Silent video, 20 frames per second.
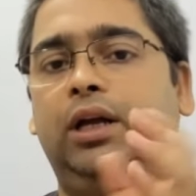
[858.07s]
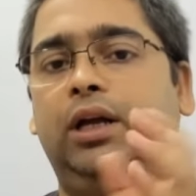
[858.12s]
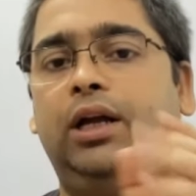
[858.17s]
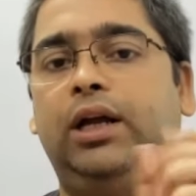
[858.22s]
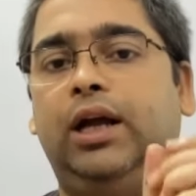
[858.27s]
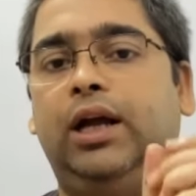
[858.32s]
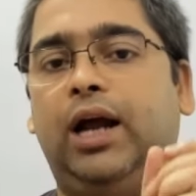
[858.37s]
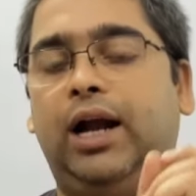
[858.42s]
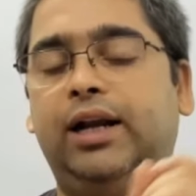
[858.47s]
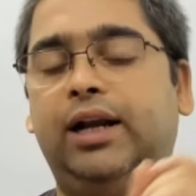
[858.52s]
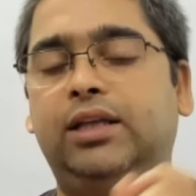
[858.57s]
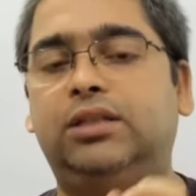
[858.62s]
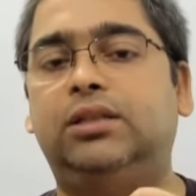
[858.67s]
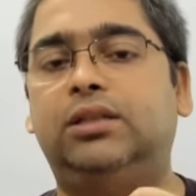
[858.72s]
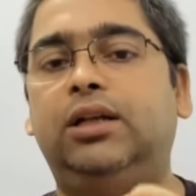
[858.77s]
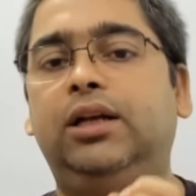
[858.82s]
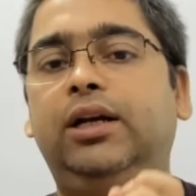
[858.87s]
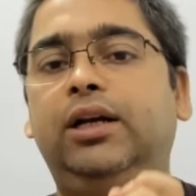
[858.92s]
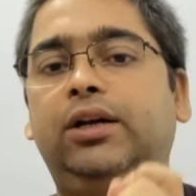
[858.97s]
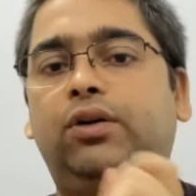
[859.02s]

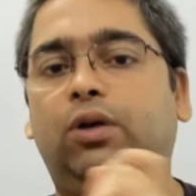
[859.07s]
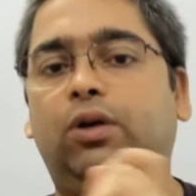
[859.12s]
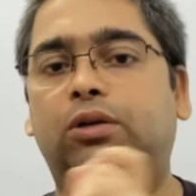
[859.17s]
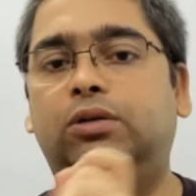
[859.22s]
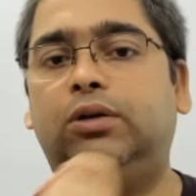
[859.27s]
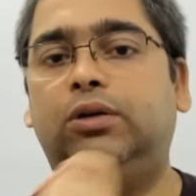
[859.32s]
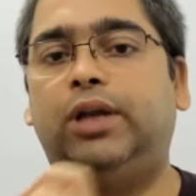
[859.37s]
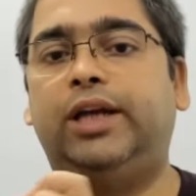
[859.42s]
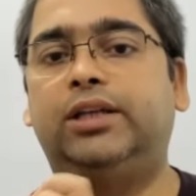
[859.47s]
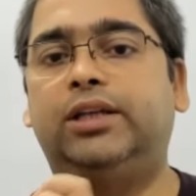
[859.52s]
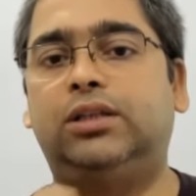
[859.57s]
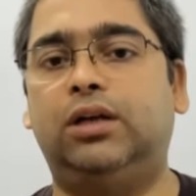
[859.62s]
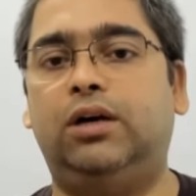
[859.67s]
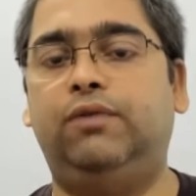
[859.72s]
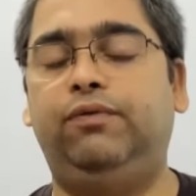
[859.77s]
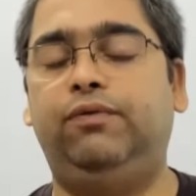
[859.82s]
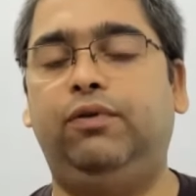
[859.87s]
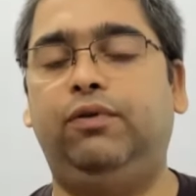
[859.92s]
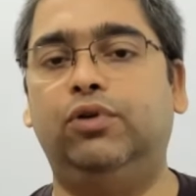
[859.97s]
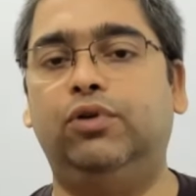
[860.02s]
Additionally, it also takes a
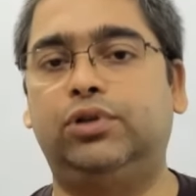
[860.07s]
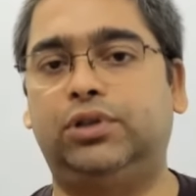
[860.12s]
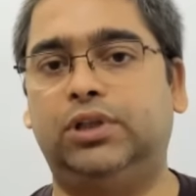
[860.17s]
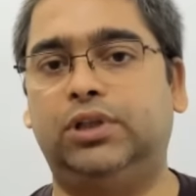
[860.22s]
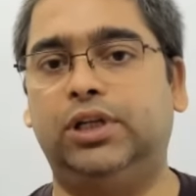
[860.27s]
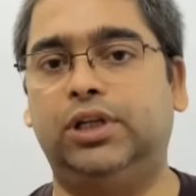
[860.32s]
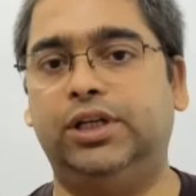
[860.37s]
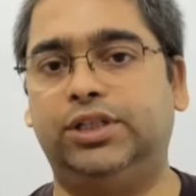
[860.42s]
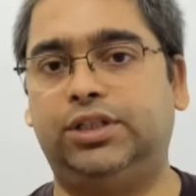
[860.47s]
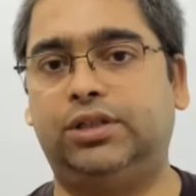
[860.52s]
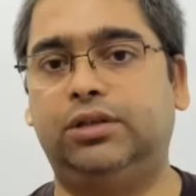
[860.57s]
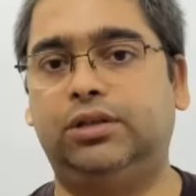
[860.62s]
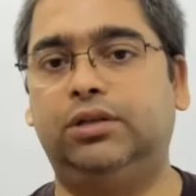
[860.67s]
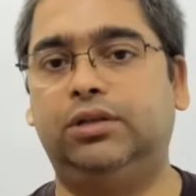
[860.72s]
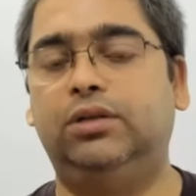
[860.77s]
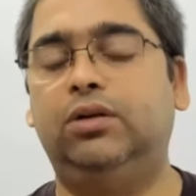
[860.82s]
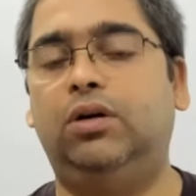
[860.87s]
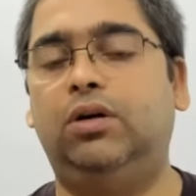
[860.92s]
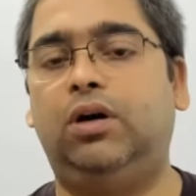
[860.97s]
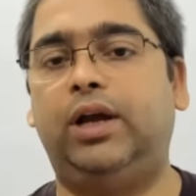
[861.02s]
floors list
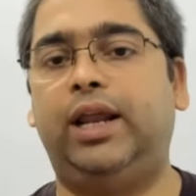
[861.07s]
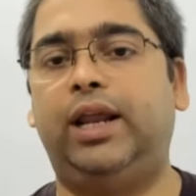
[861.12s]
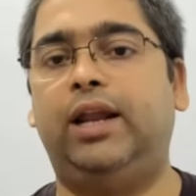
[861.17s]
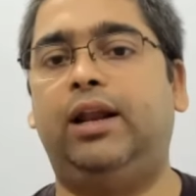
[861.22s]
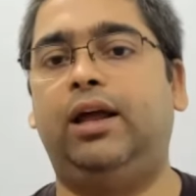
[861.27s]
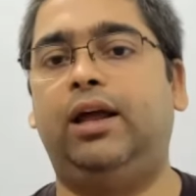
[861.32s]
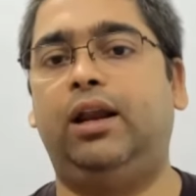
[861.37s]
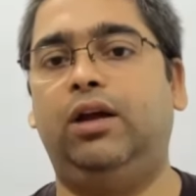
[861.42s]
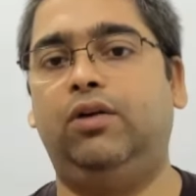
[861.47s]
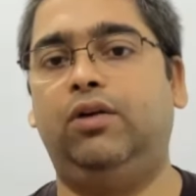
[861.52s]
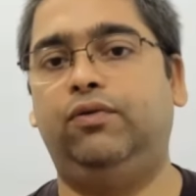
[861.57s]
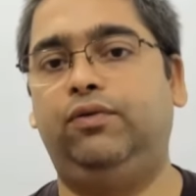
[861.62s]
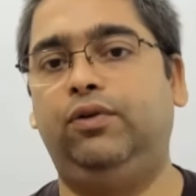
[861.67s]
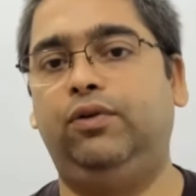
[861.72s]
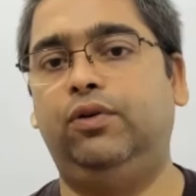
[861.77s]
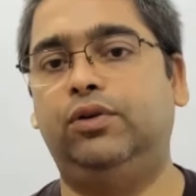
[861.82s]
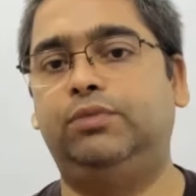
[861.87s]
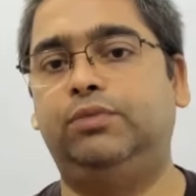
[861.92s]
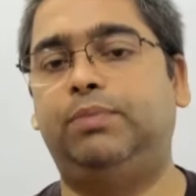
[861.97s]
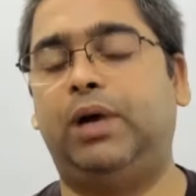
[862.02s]
or an array of
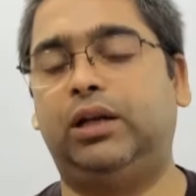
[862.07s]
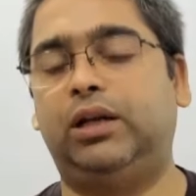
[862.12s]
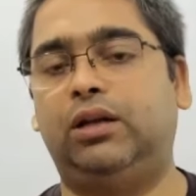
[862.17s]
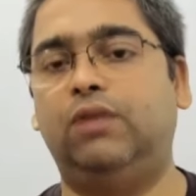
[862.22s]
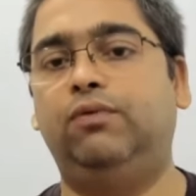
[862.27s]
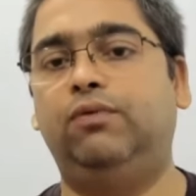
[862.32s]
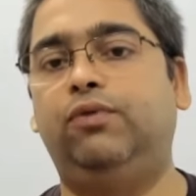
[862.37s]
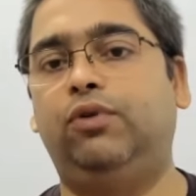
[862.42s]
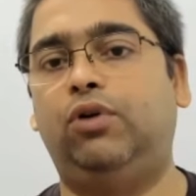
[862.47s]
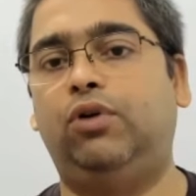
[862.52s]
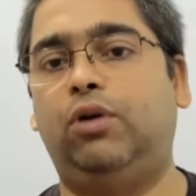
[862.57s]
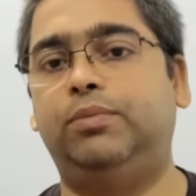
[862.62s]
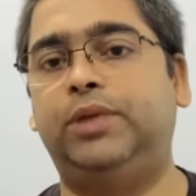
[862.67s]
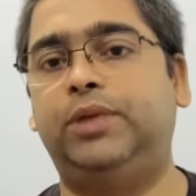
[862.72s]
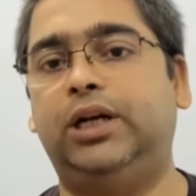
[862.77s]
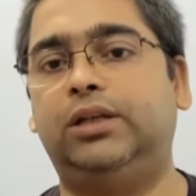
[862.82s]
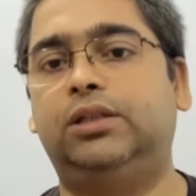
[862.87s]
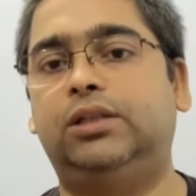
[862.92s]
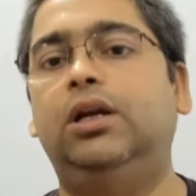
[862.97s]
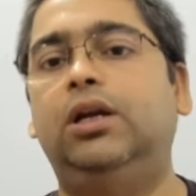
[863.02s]
floors, parking floor
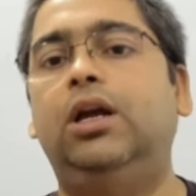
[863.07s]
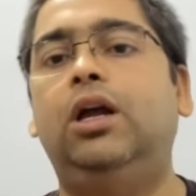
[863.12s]
objects,